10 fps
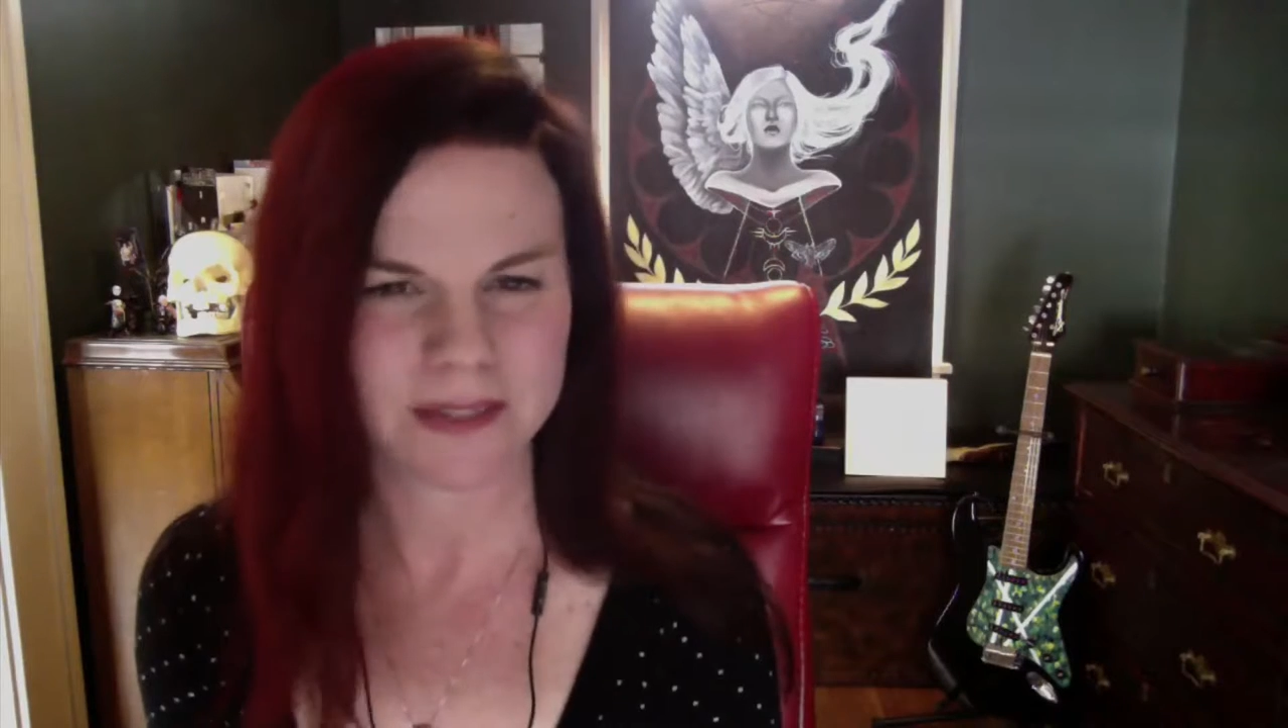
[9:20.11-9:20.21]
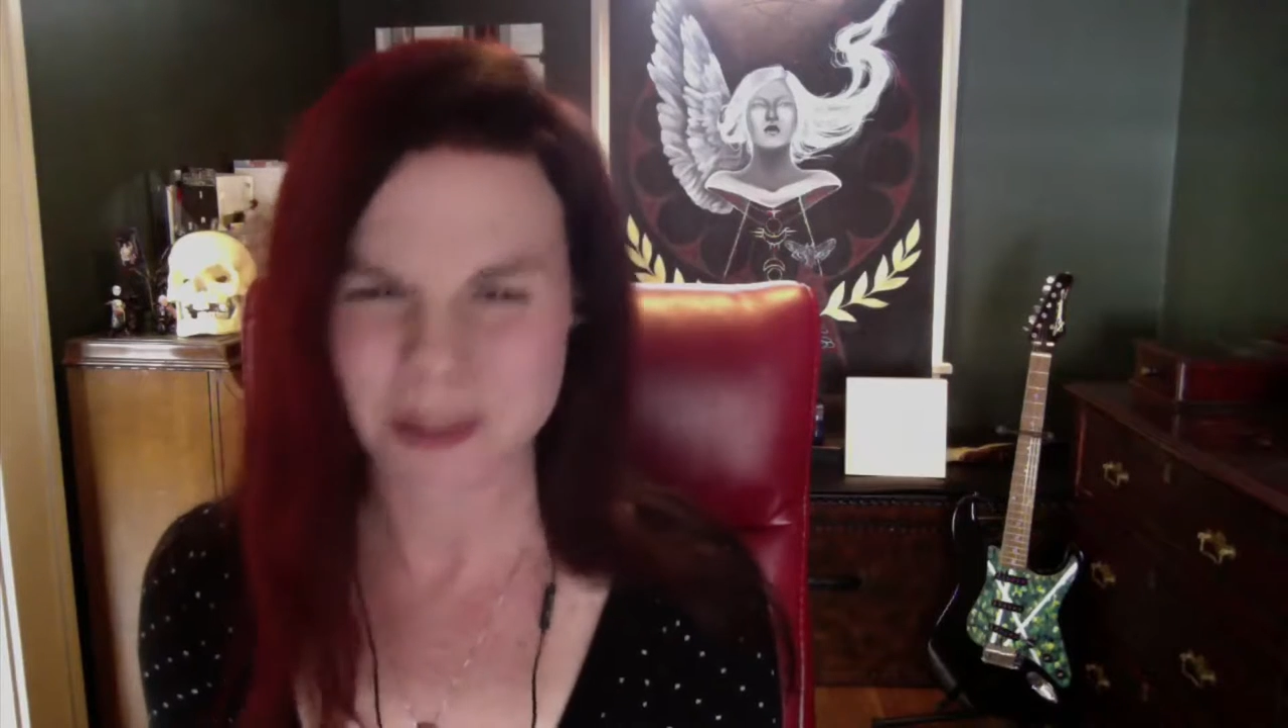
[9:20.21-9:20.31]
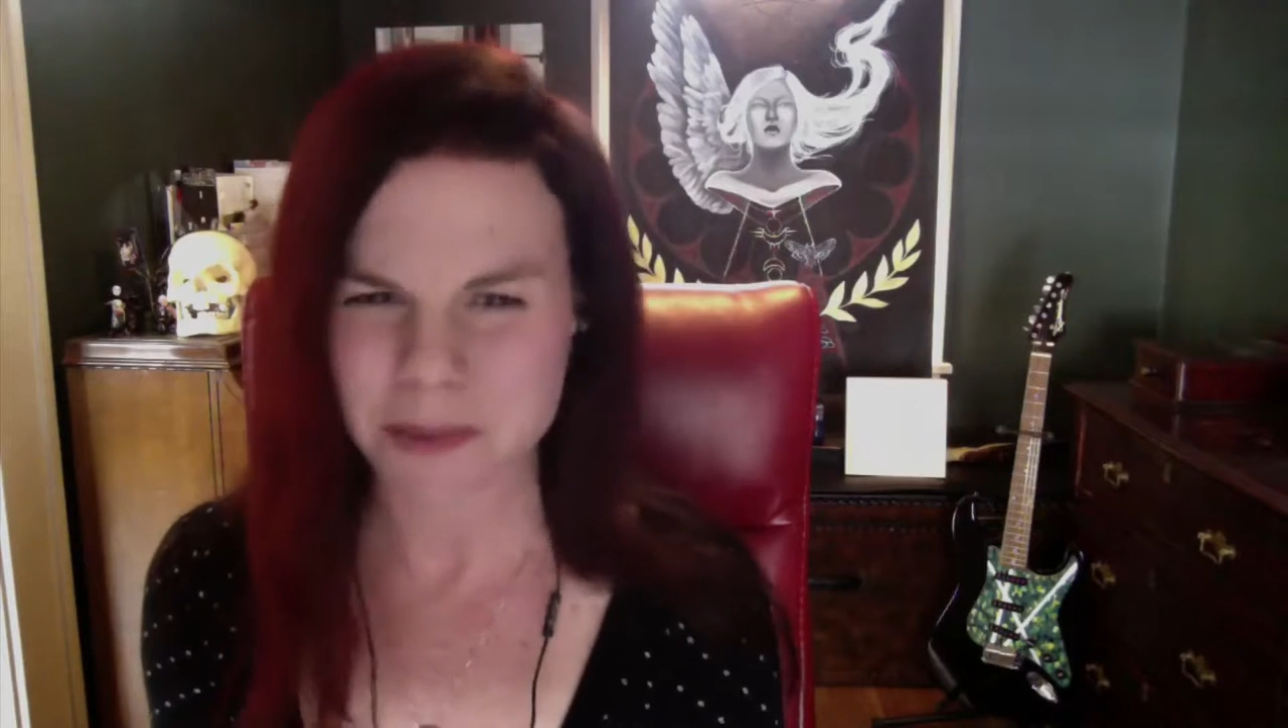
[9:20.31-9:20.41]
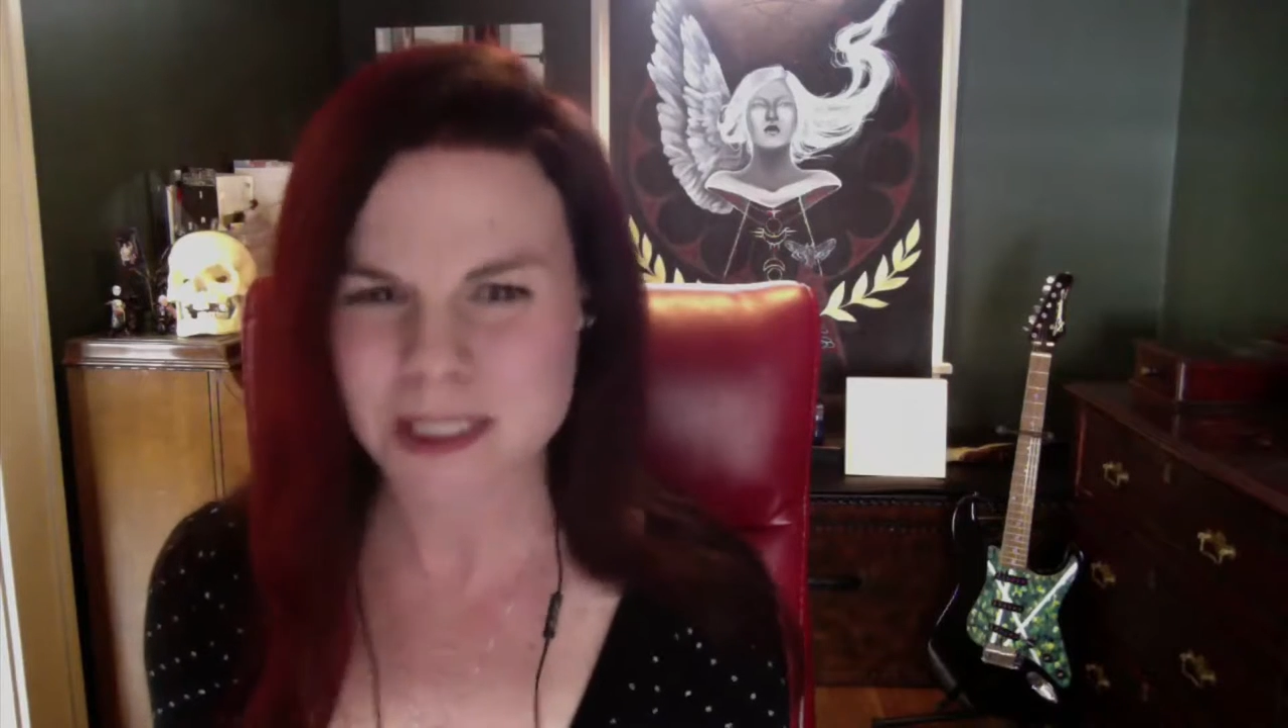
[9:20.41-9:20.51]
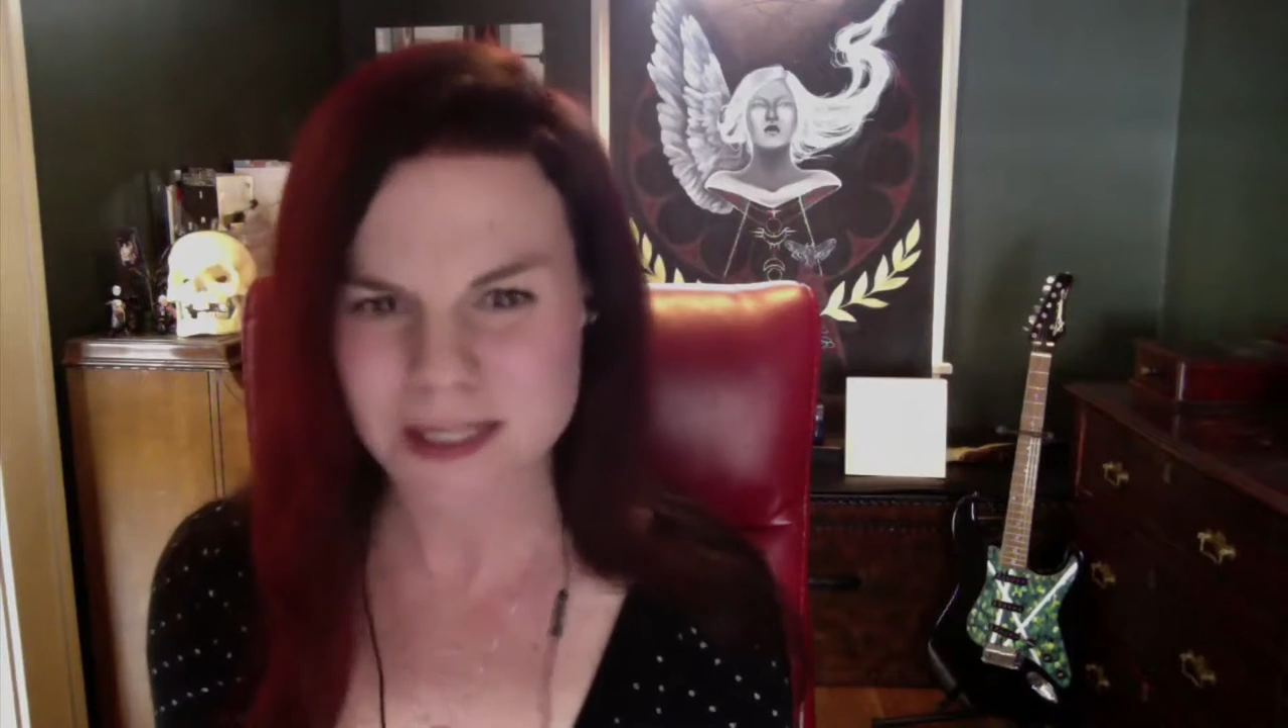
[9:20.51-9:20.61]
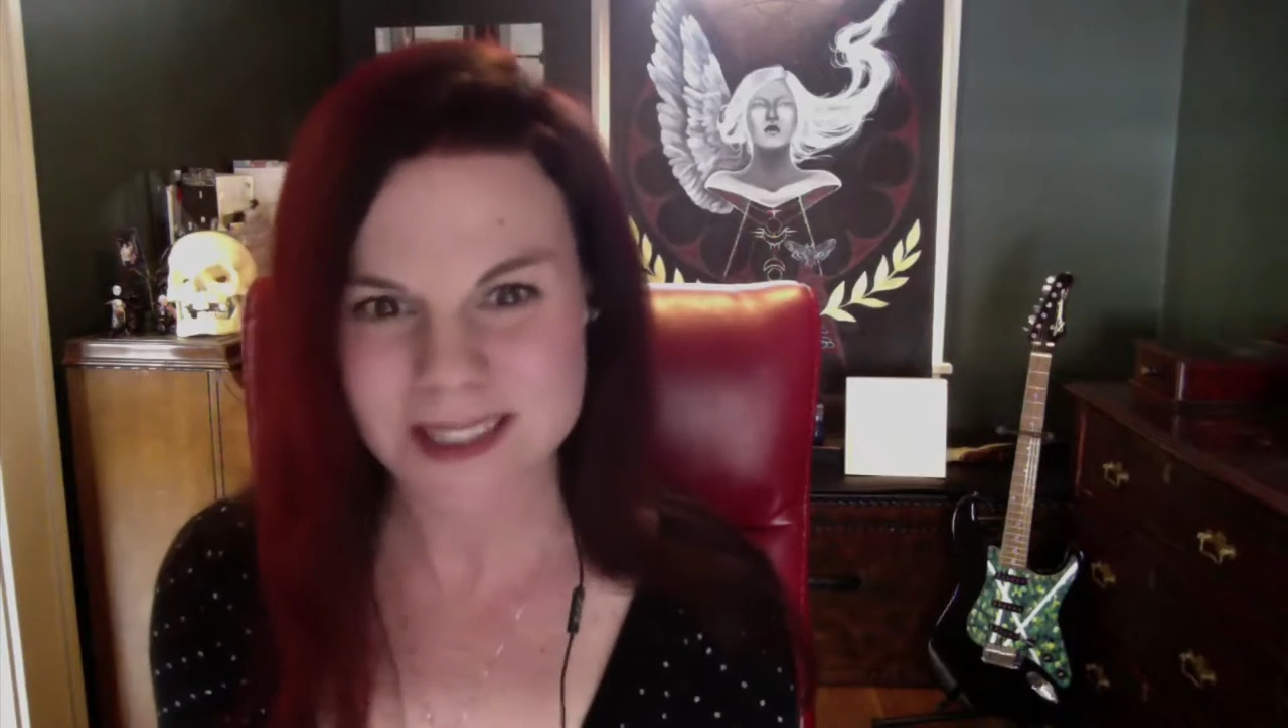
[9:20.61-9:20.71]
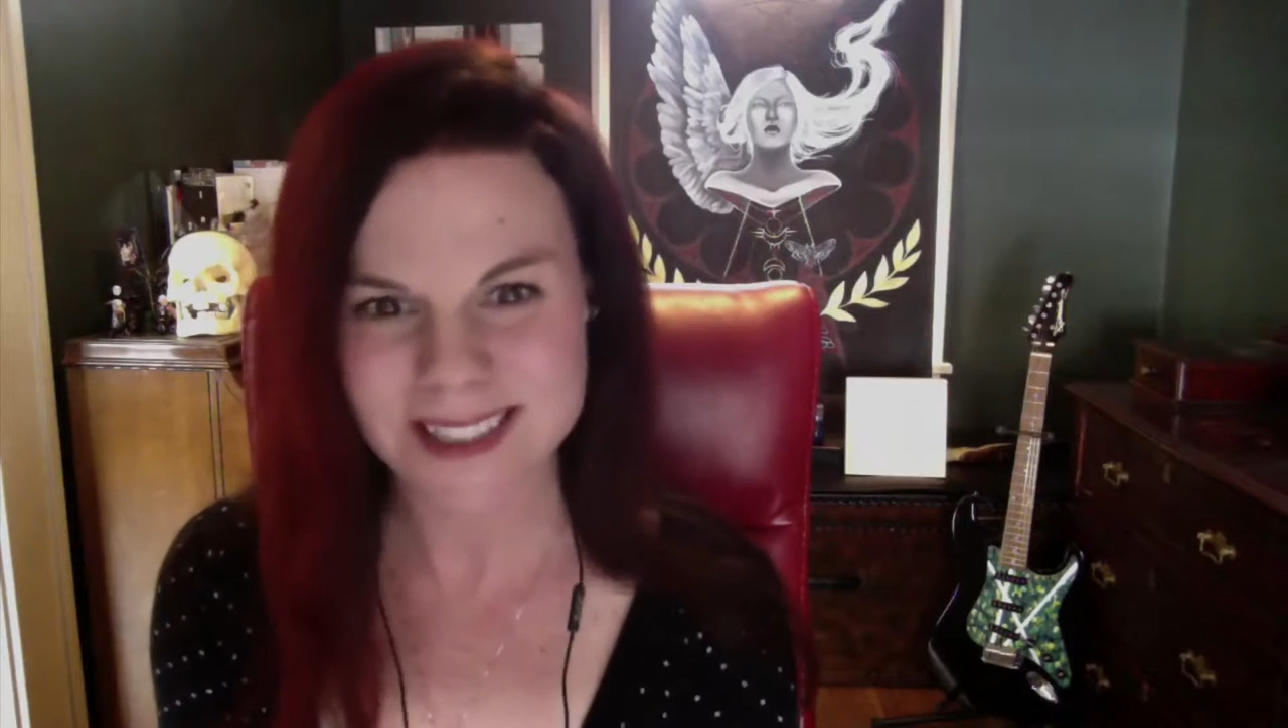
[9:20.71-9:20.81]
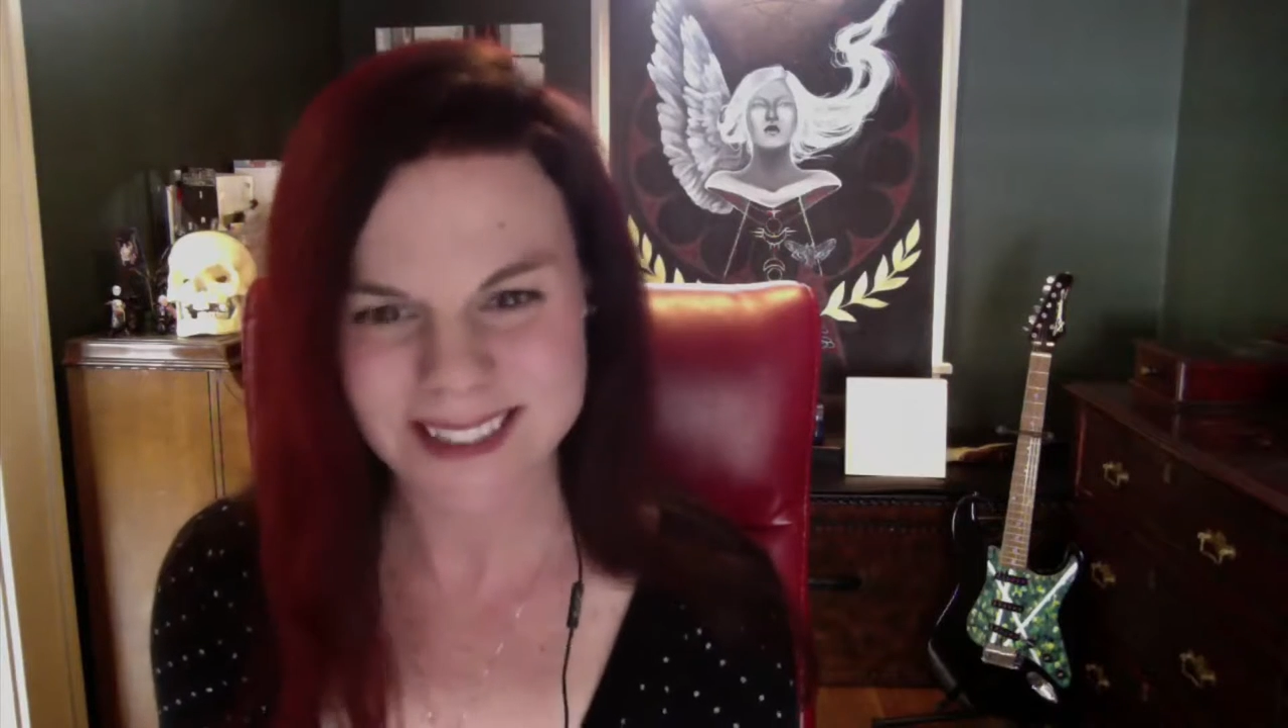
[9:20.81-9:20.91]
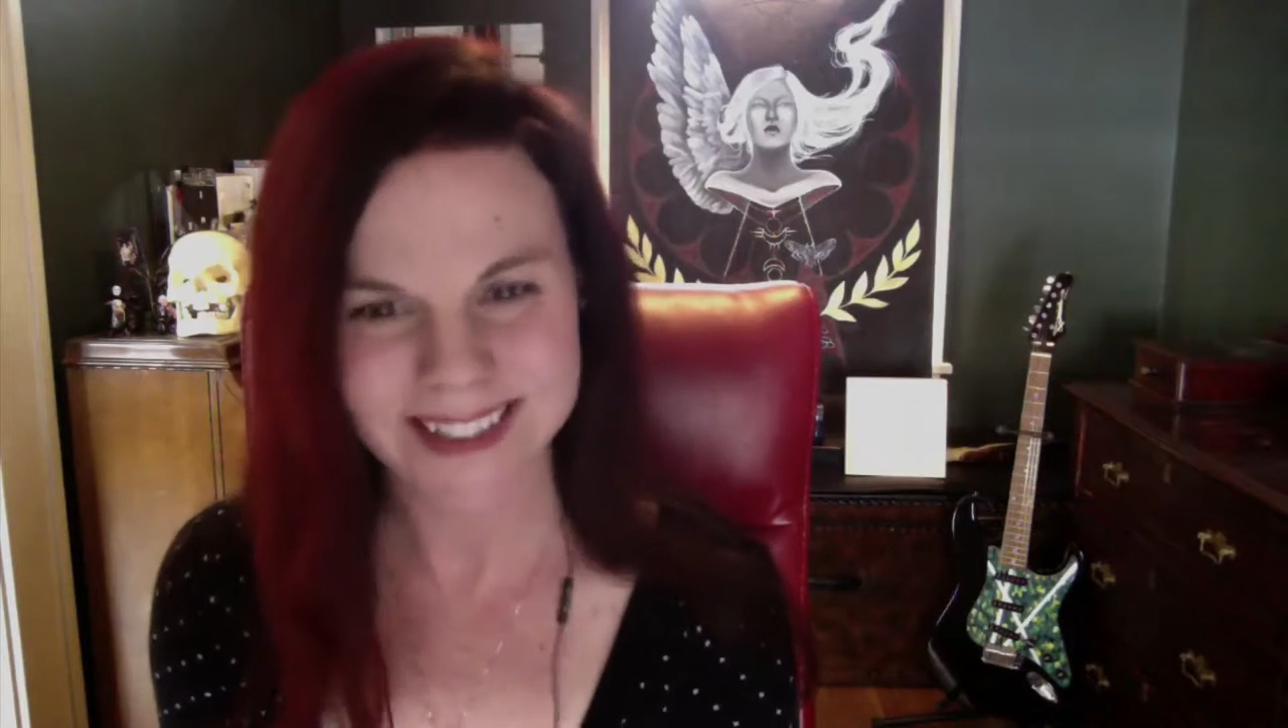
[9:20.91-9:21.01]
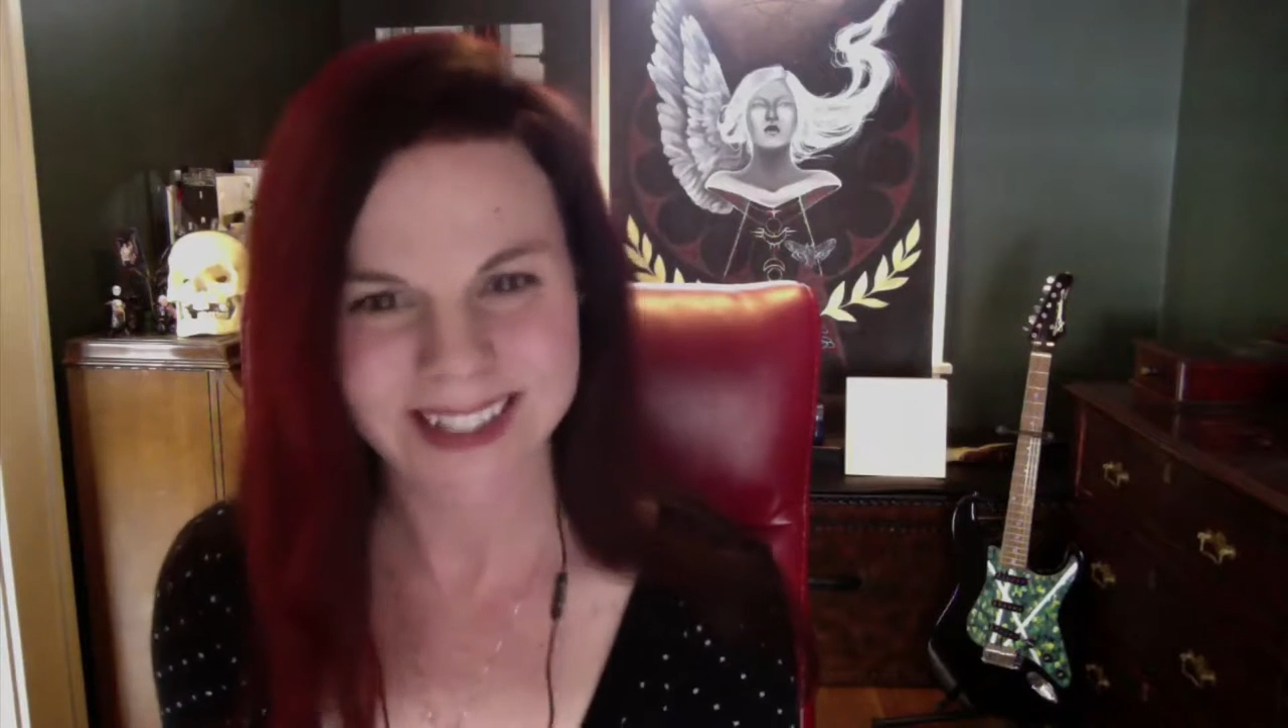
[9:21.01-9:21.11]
a feminist,